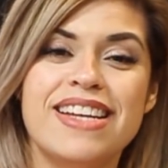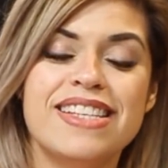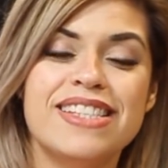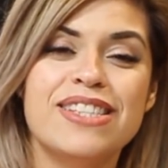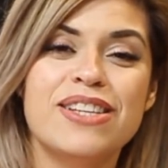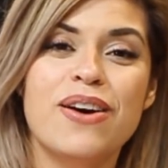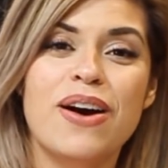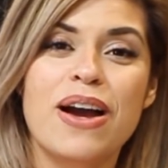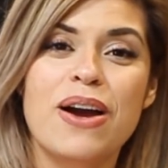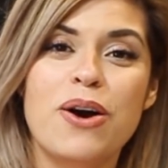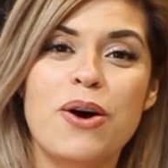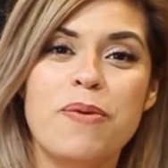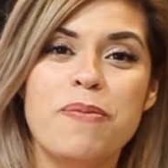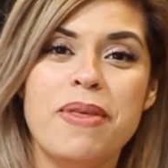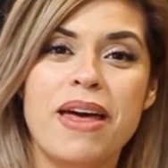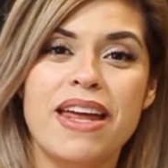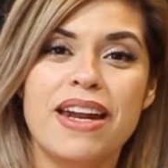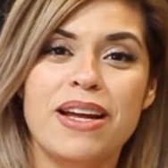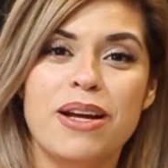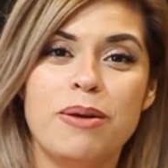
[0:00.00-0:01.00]
So I hope
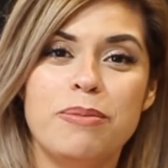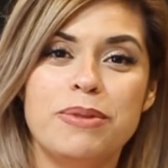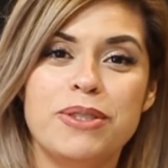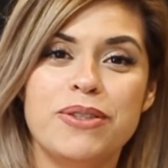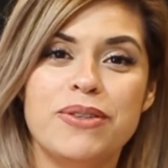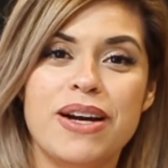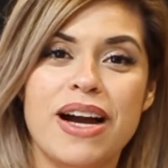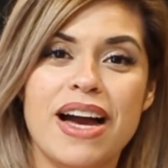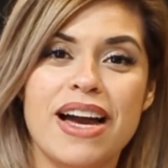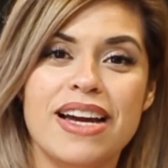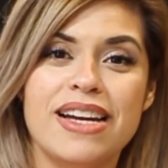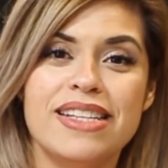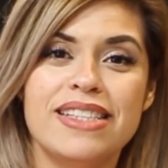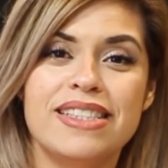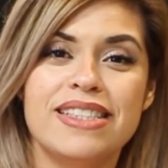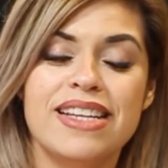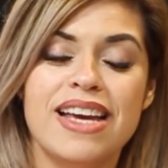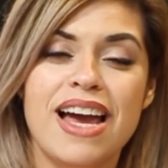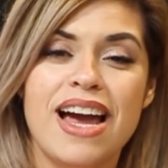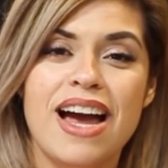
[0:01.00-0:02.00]
that helped you
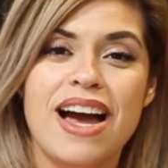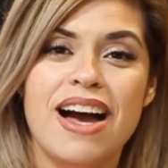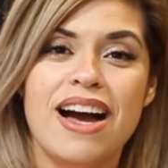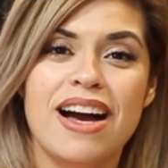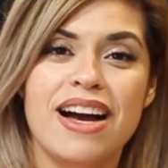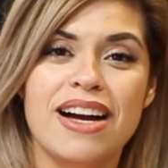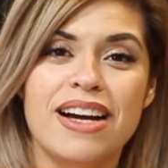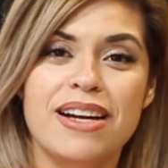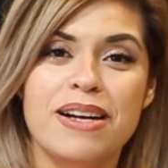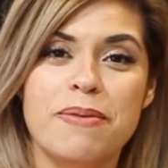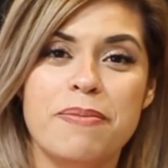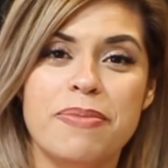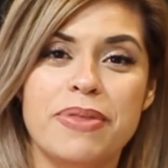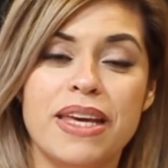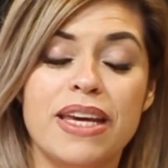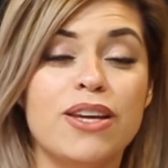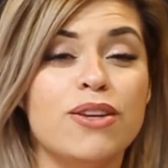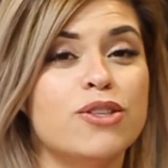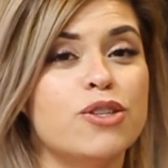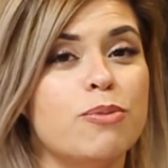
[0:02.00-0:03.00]
guys.
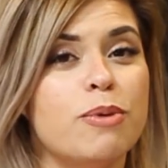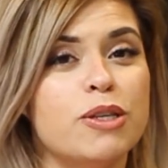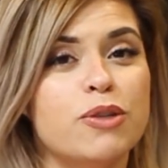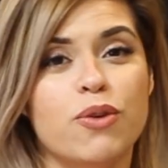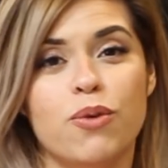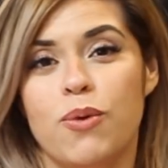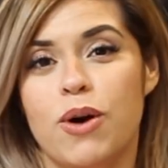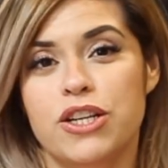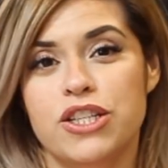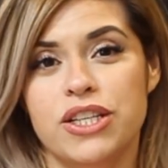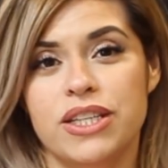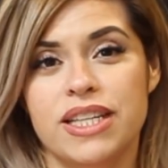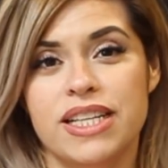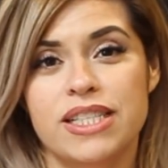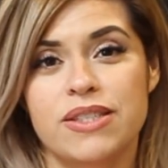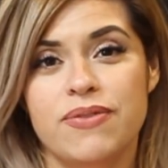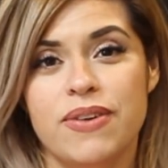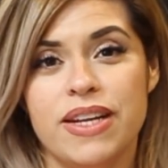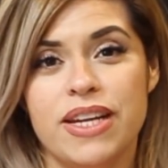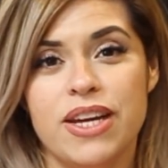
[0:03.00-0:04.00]
Thank you so much for watching
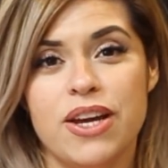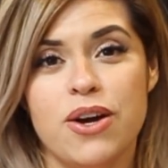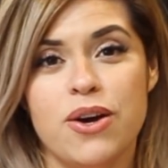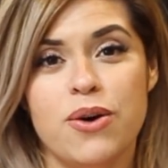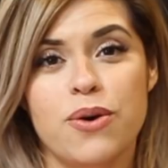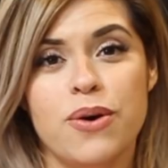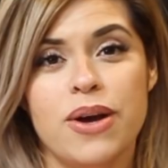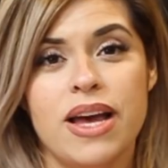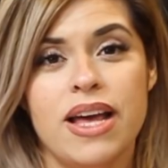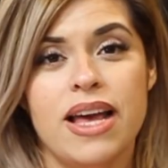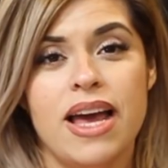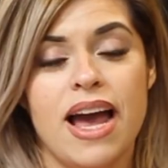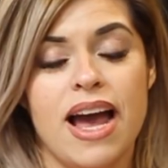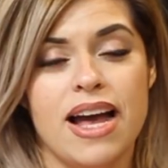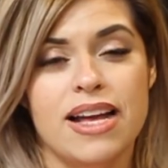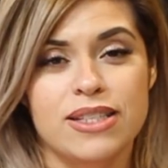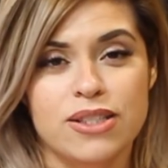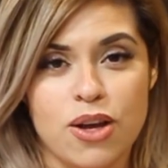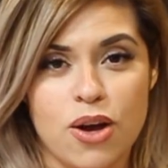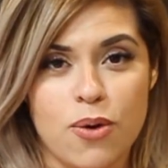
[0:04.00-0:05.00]
this video.
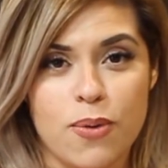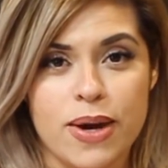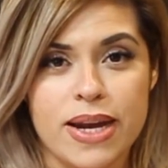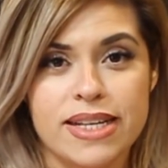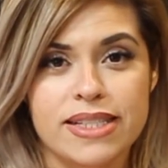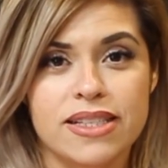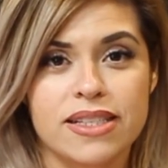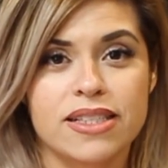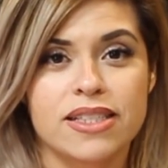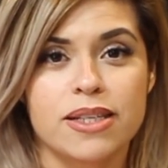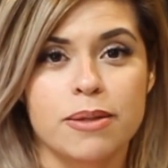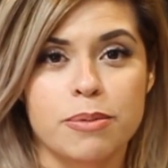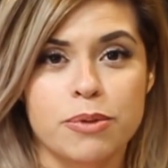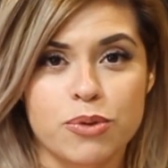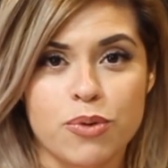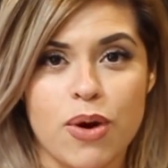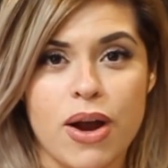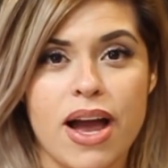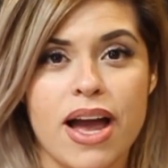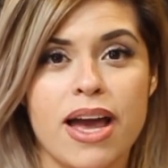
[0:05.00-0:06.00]
As always,
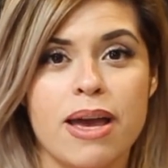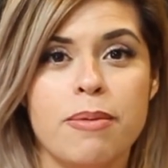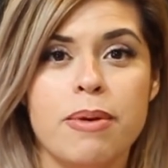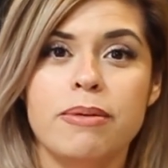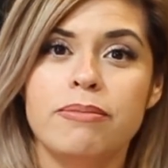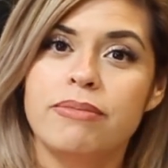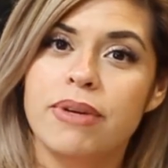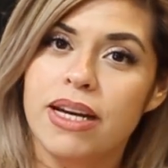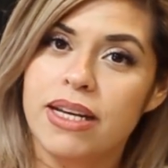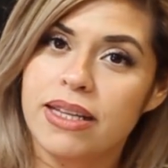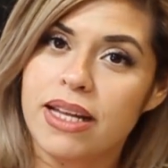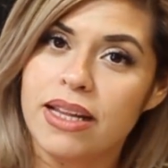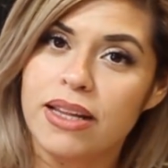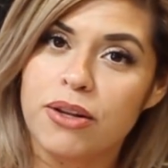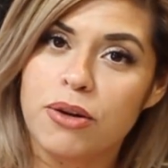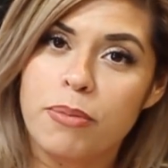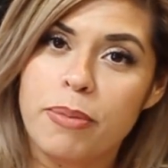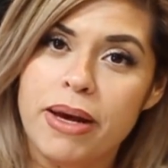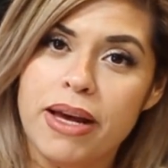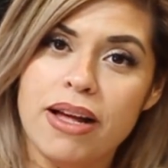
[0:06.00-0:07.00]
subscribe, hit that
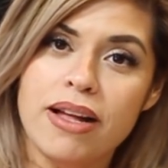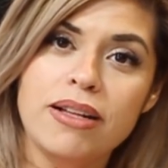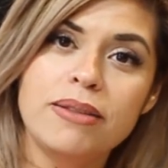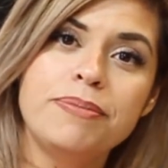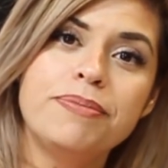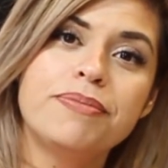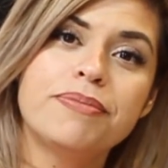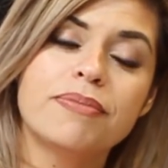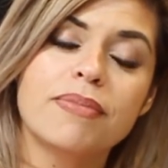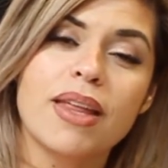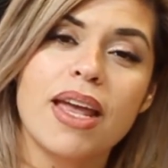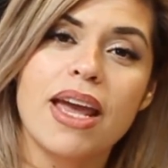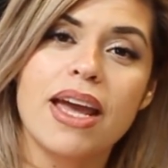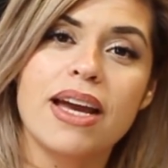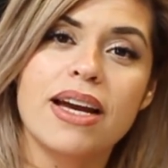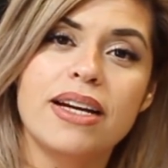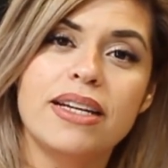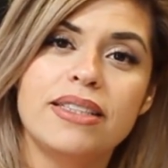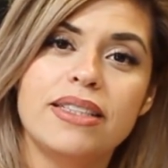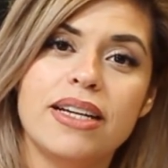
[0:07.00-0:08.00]
little bell,
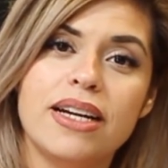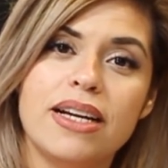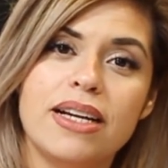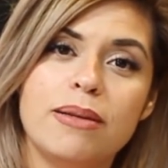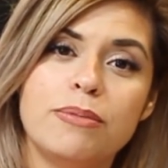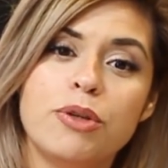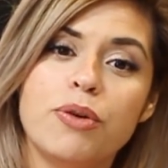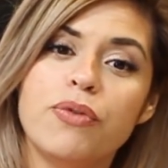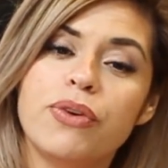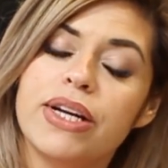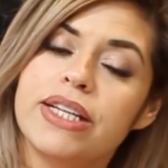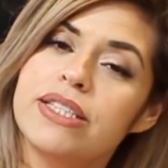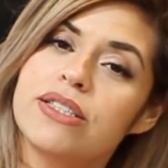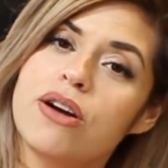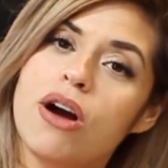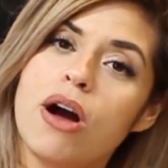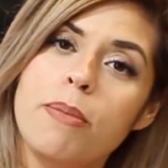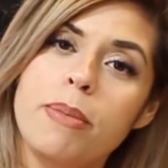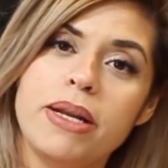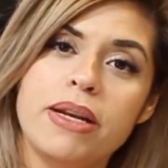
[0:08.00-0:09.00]
and don't forget to
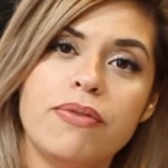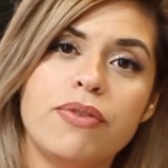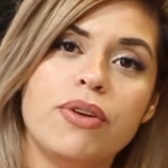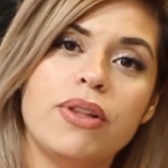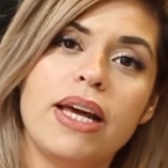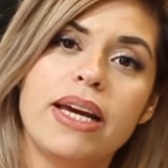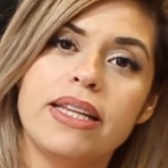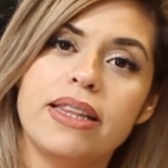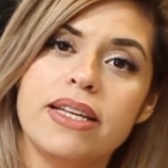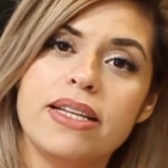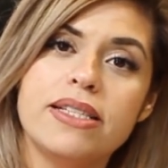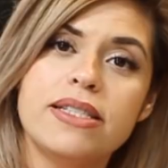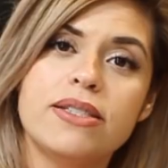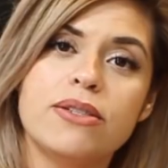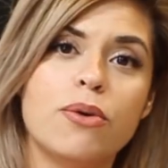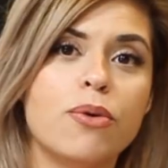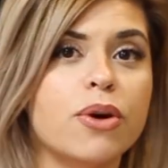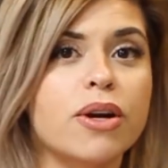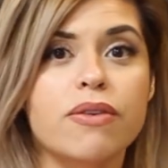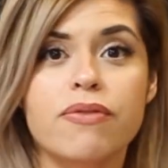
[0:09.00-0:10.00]
comment if you like this,
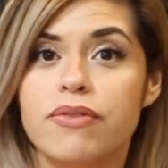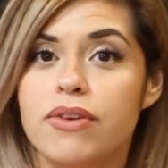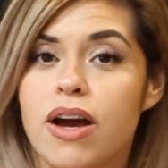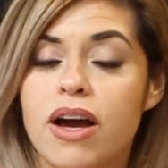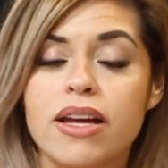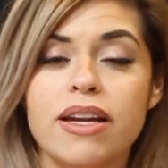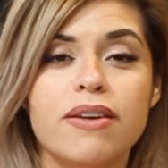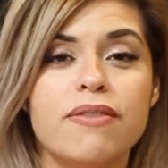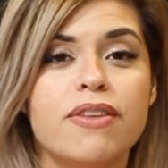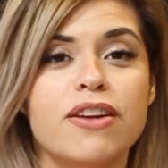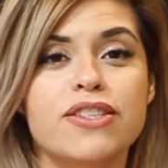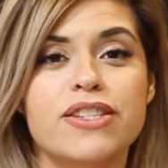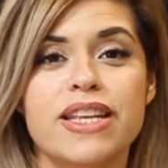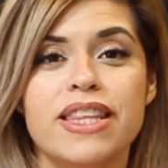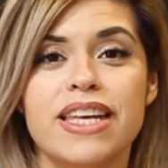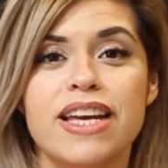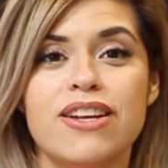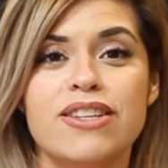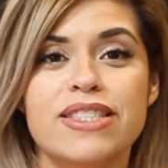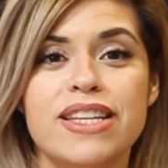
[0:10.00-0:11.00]
or if not, if there's
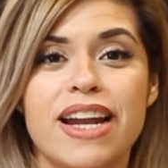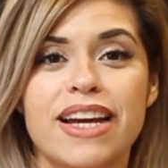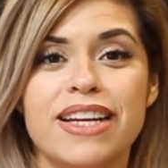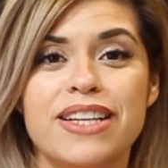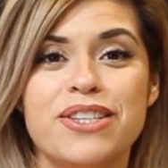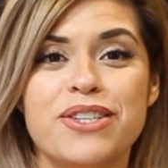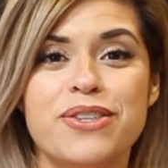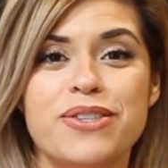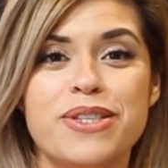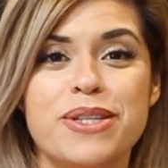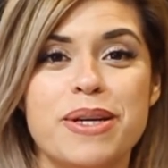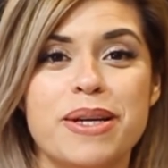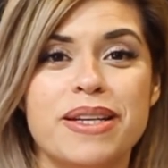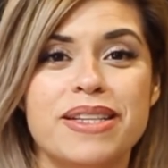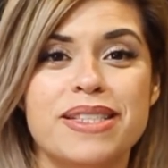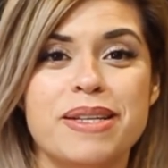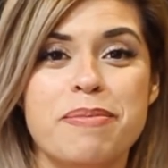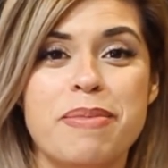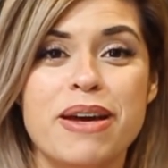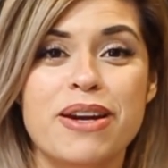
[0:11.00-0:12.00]
anything else that I can do
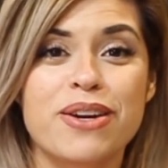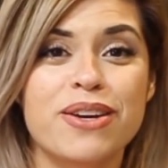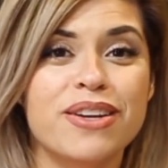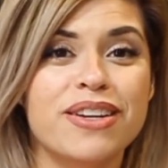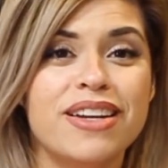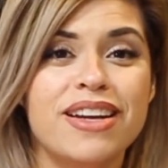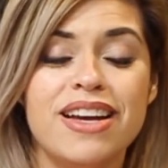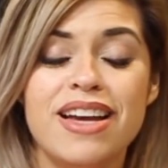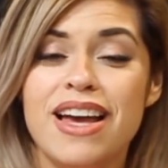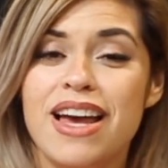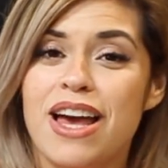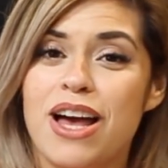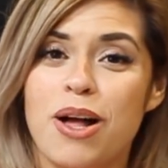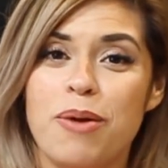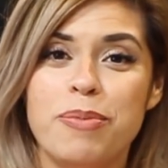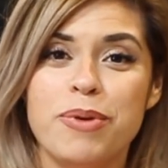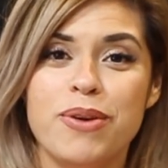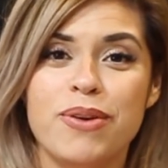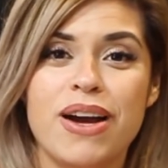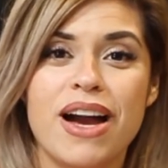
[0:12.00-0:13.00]
to better
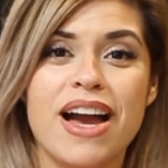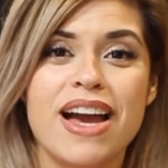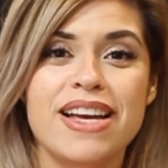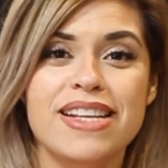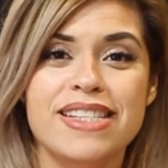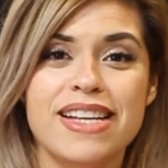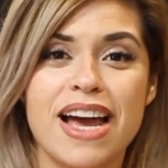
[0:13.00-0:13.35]
help you guys.